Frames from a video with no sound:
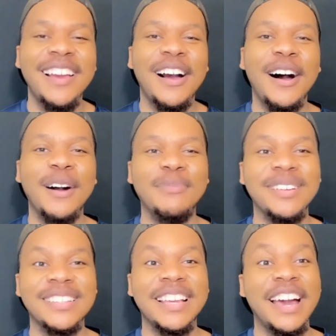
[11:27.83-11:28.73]
Um,
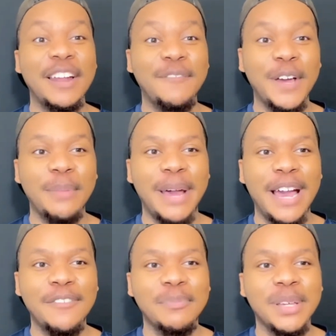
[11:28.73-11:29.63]
because they kind of felt
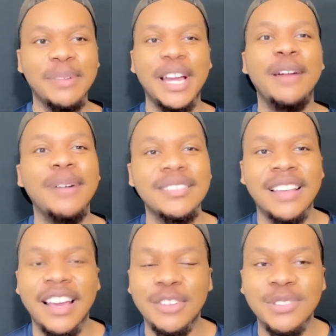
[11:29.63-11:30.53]
bad for me. But everybody was
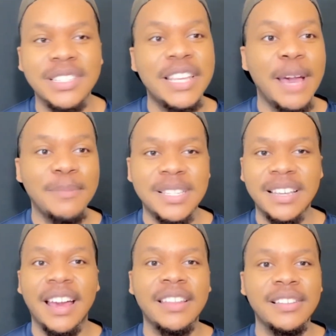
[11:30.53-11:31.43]
like, you just kept it
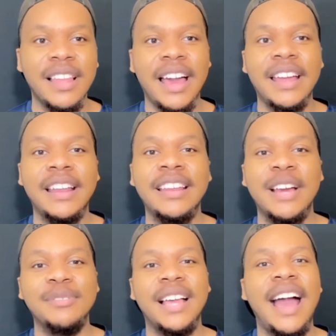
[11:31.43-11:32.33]
together. Like, they
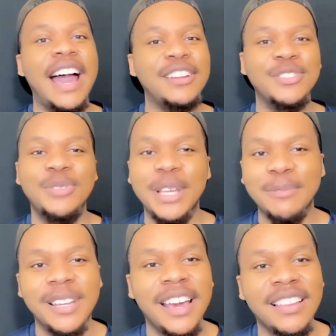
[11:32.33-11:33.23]
were like, how did you keep it
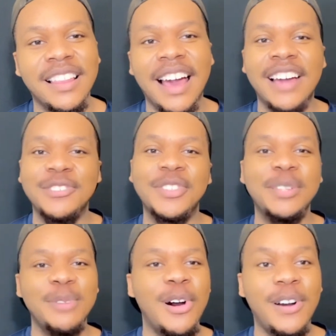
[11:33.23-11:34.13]
together? Like, how did you
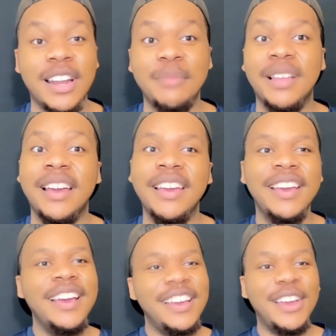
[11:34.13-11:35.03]
keep going? I'm like,
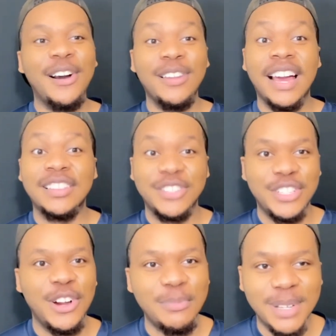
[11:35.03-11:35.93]
yo, like the
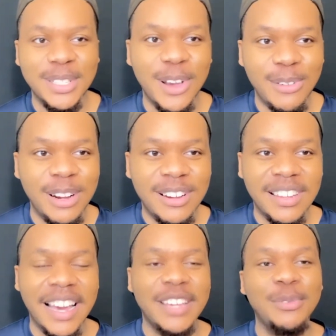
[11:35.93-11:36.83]
show must go on.
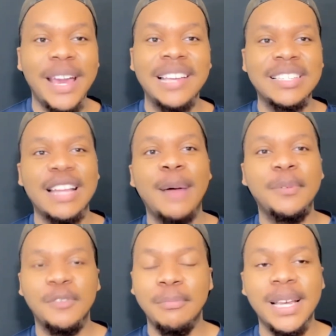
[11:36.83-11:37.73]
Like you can't stop
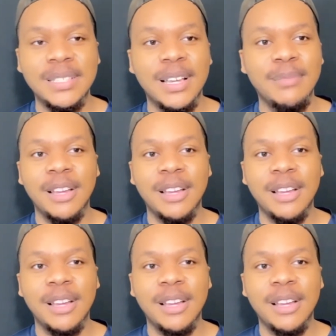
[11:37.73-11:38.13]
if you mess up.